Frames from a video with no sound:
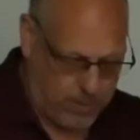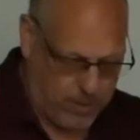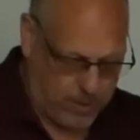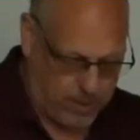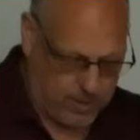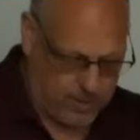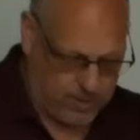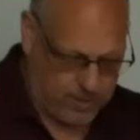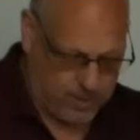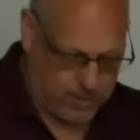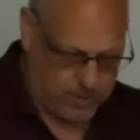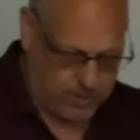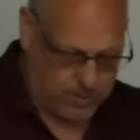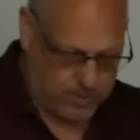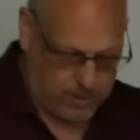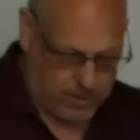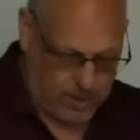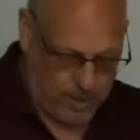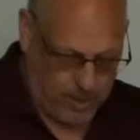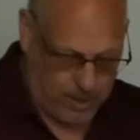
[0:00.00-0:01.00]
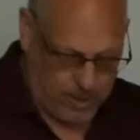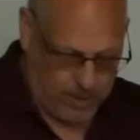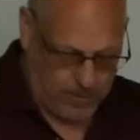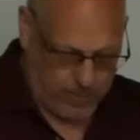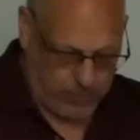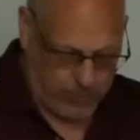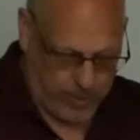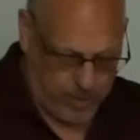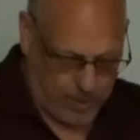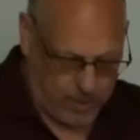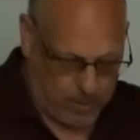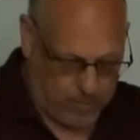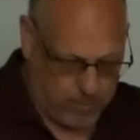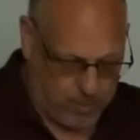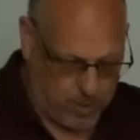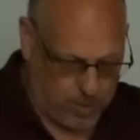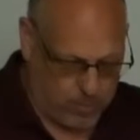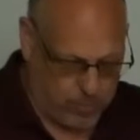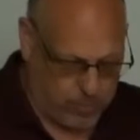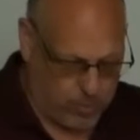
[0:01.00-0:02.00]
because that can
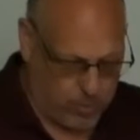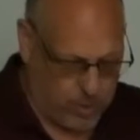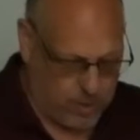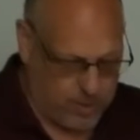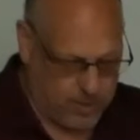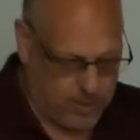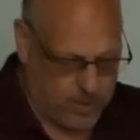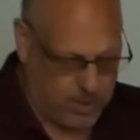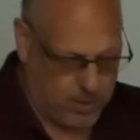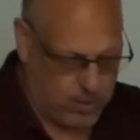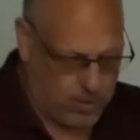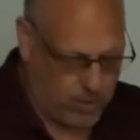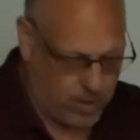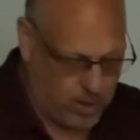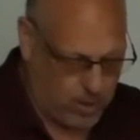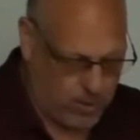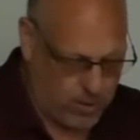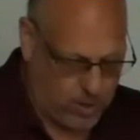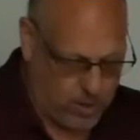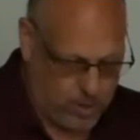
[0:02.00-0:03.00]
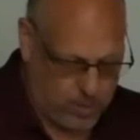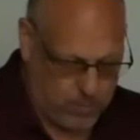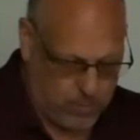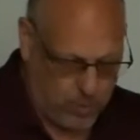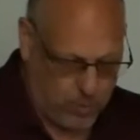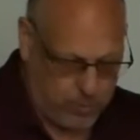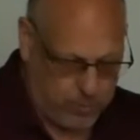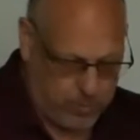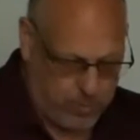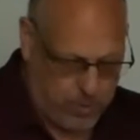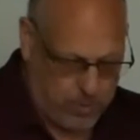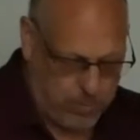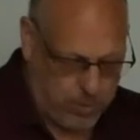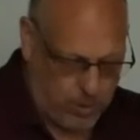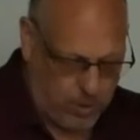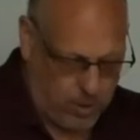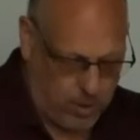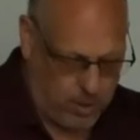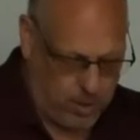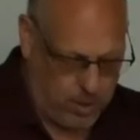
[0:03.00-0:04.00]
be a pretty tender area on most
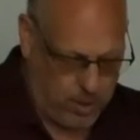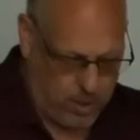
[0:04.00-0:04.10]
people.